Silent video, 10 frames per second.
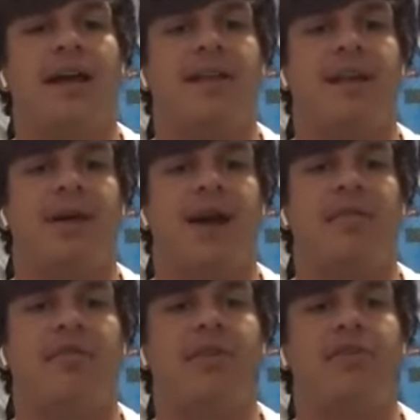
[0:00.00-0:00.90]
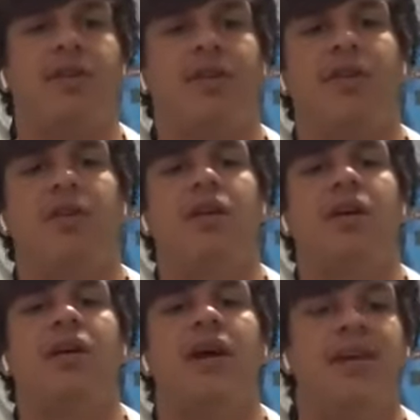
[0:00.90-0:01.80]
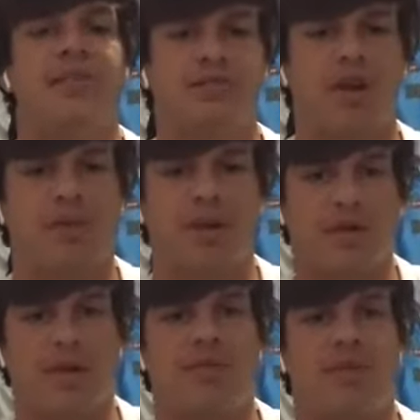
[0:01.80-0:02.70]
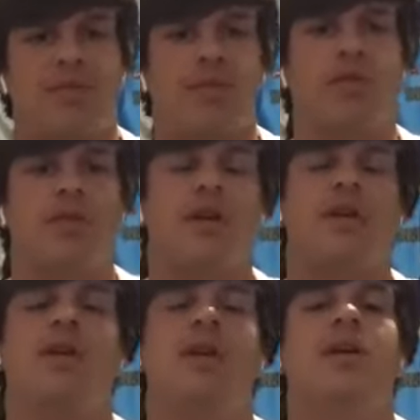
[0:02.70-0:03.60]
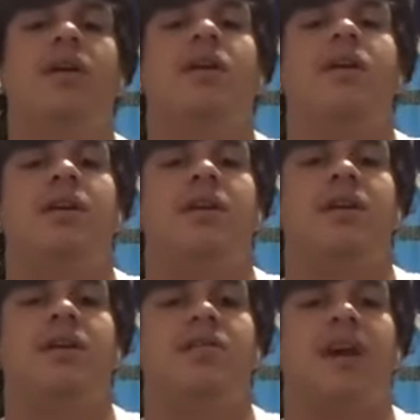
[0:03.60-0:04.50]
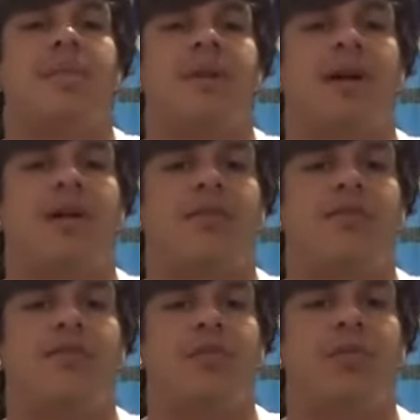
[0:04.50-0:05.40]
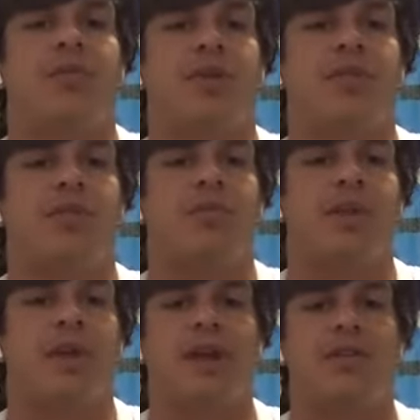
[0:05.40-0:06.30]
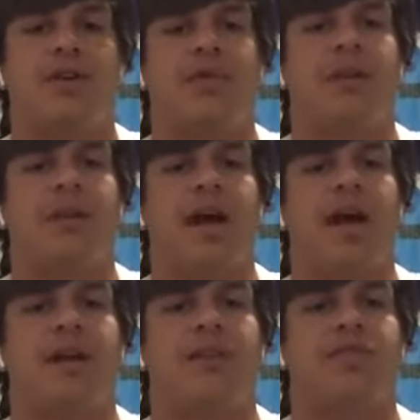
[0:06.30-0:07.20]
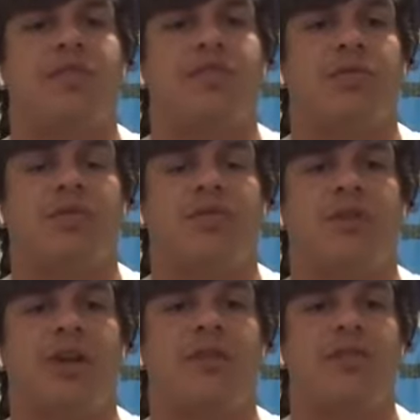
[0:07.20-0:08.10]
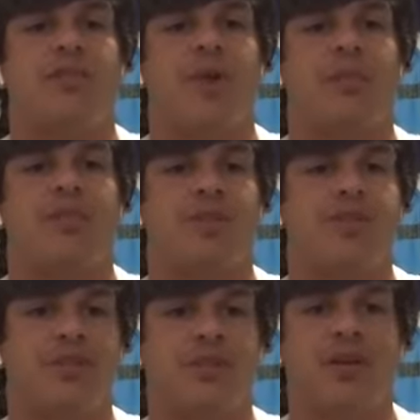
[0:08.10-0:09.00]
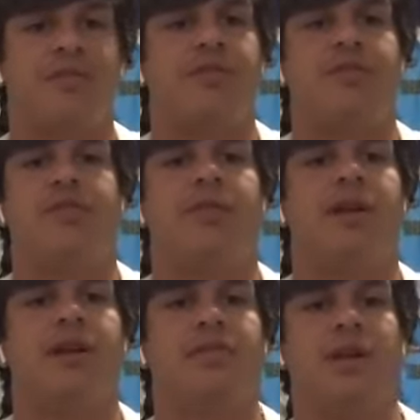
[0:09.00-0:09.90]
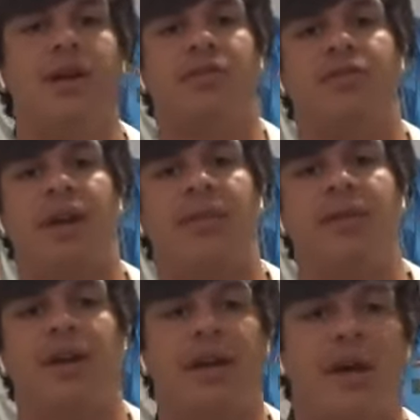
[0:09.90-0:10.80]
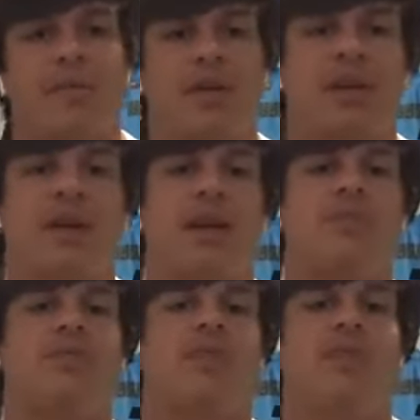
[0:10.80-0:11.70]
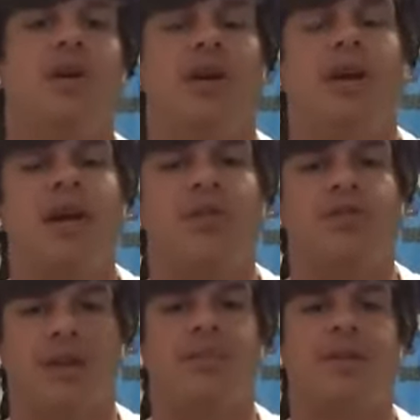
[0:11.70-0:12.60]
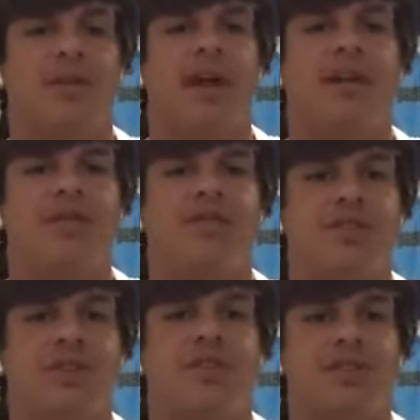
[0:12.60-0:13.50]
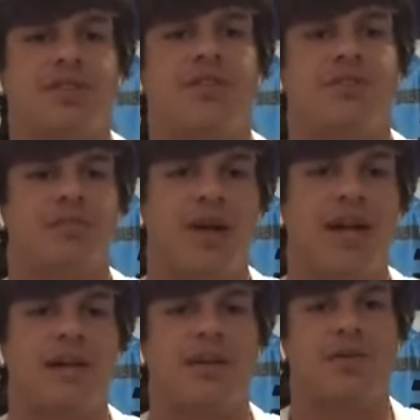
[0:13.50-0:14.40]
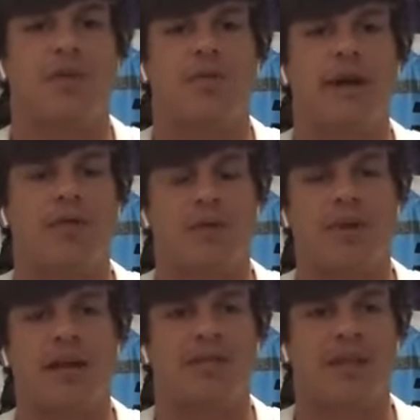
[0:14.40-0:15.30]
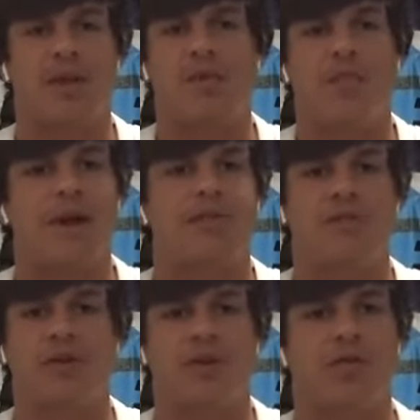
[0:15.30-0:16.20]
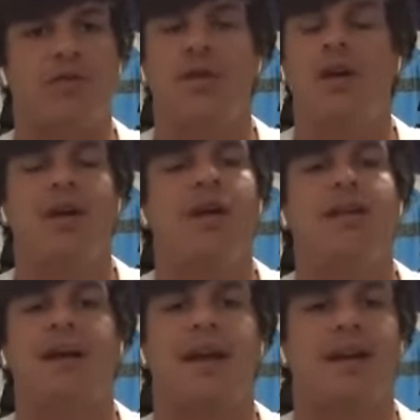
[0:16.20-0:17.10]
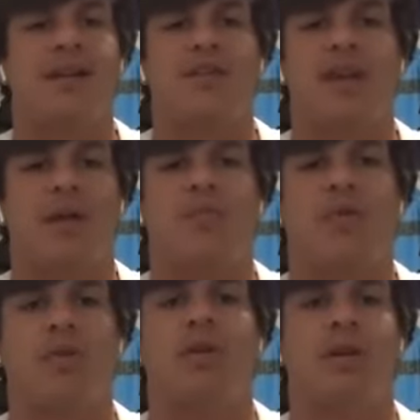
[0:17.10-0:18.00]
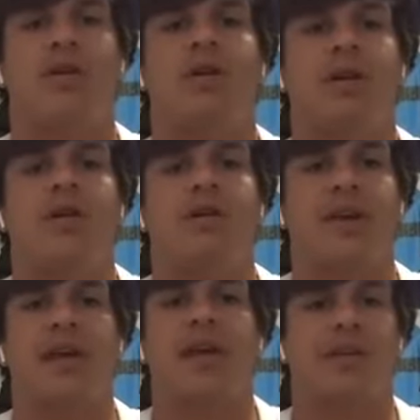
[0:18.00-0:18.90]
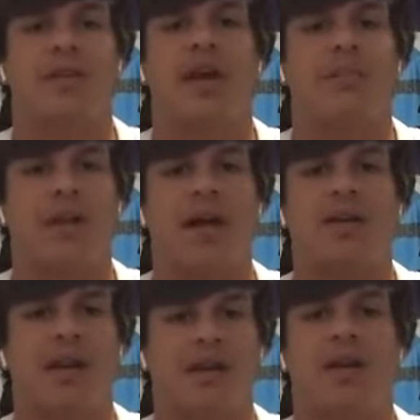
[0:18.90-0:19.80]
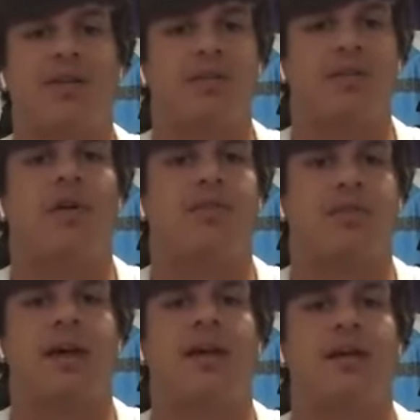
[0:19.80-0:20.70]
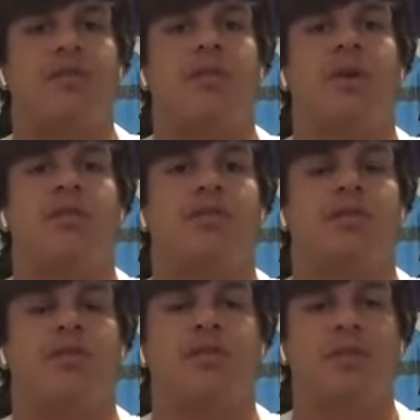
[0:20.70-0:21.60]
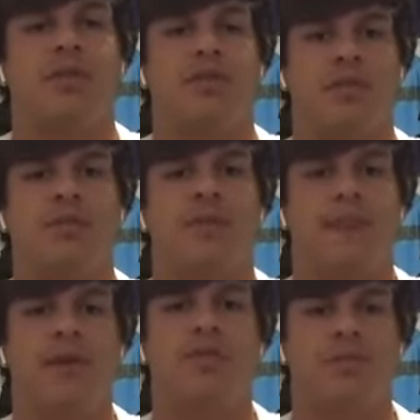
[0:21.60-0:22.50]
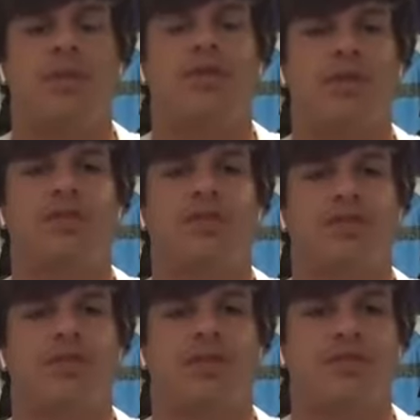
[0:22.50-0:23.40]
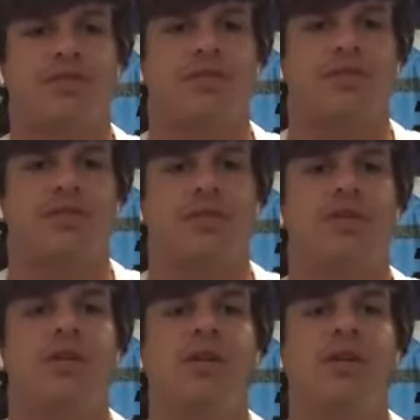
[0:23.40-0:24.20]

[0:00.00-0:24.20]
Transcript: And then about halfway through the year, Hastings Robinette, our offensive coordinator, he sat me down after film and he told me, like, hey, you're going to be the guy next year, so we're going to start getting you some reps. And then sure enough, 3 days later, it was game day, and he got me in the game. So it's a lot different transition going from tight end to quarterback. Quarterback, it's a lot more mental notes. Tight end, it's a lot more, you got to get in there, you got to block, you got to do it all as a tight end as well. So it was a different transition for sure.